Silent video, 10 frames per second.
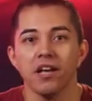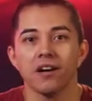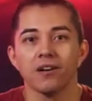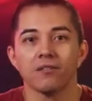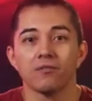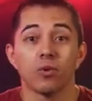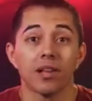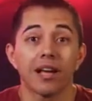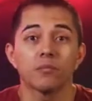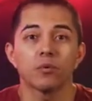of
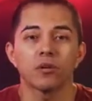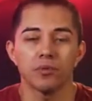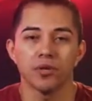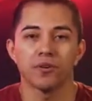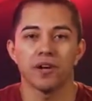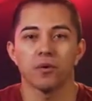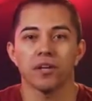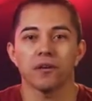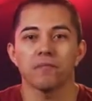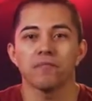reliable computer networking.